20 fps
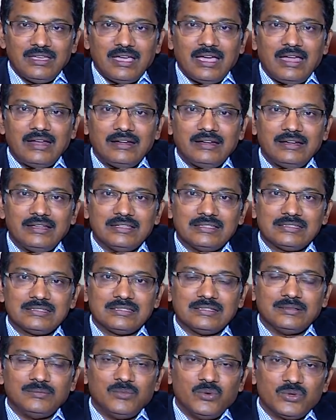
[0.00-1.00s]
and it is
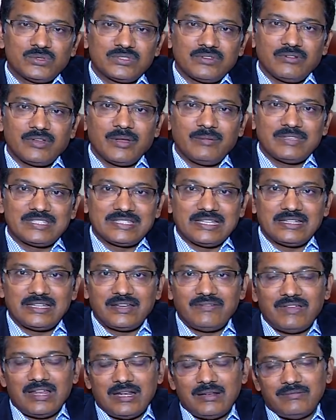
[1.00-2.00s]
uh, most of the time it's
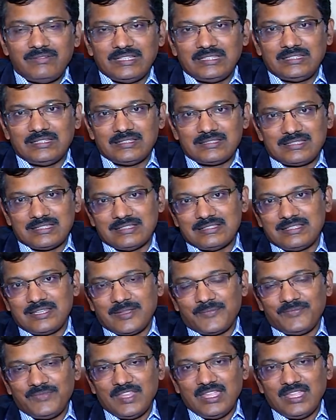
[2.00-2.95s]
treated well with surgery.